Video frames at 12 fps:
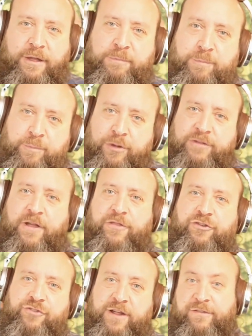puts on the
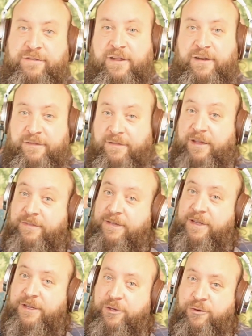chains, and he's like, see,
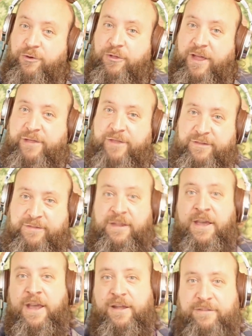you do it like this.
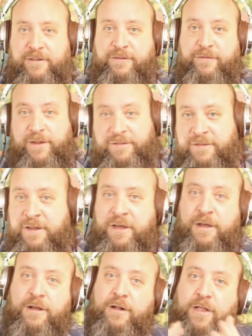And Sisyphus
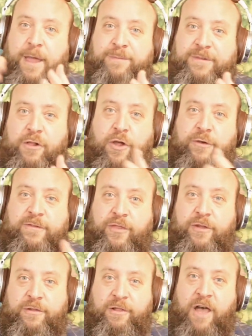claps closed the
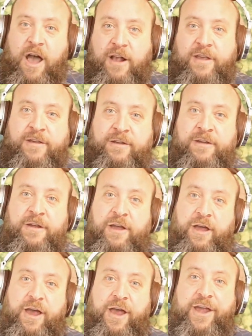lock
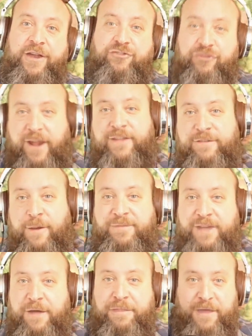and chains up
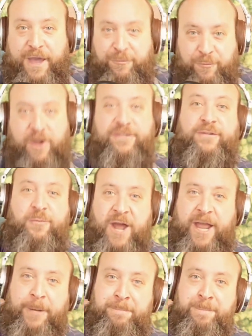Death and runs
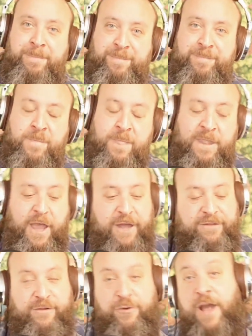away. And
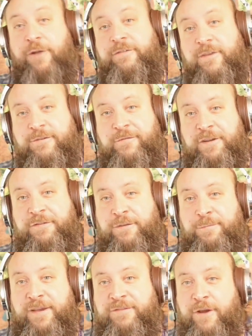so now Sisyphus has
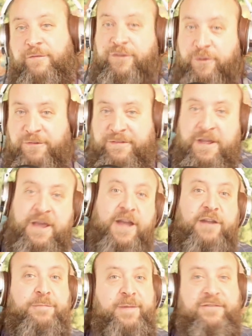pissed off Zeus, and
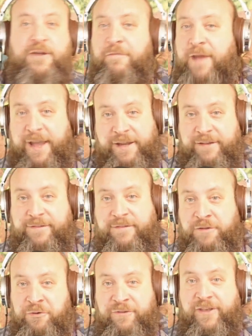he's pissed off Hades,
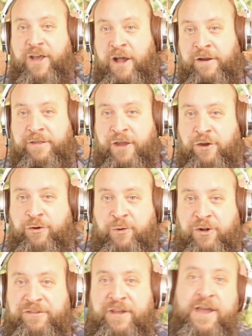who's the god of the
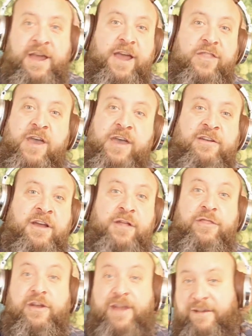underworld. And then the
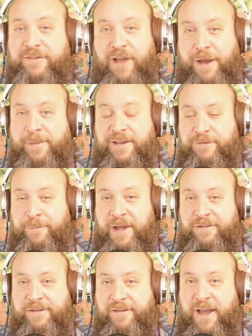next time he's about
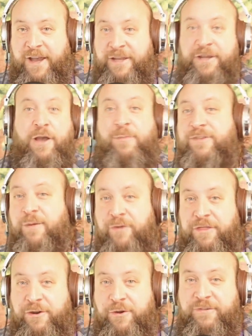to die, he comes up with
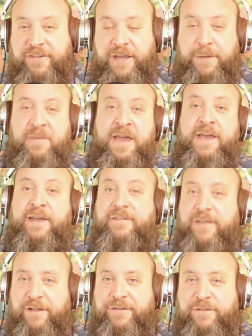a new scheme. He
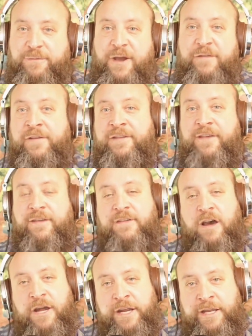tells his wife, he says,
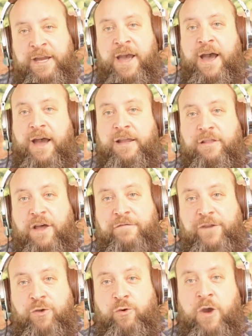honey, I love
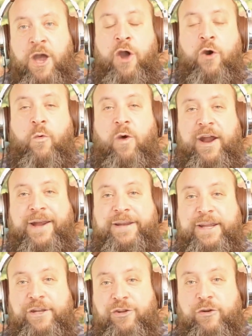you. What I
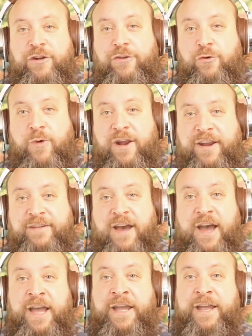need you to do when I
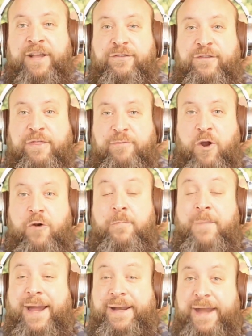die is throw
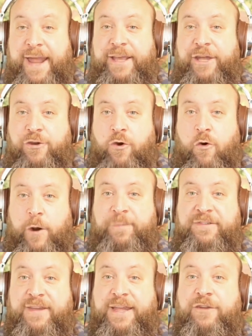my naked
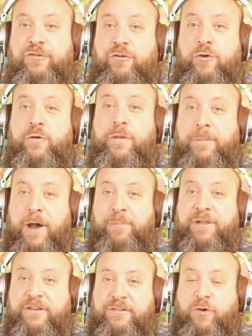corpse into the
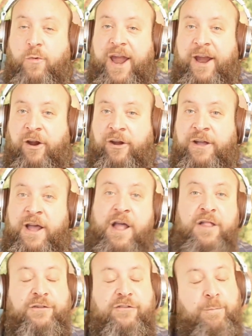public square
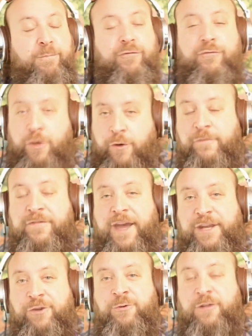to prove that
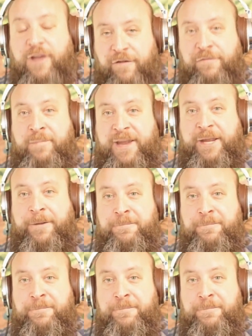you love me.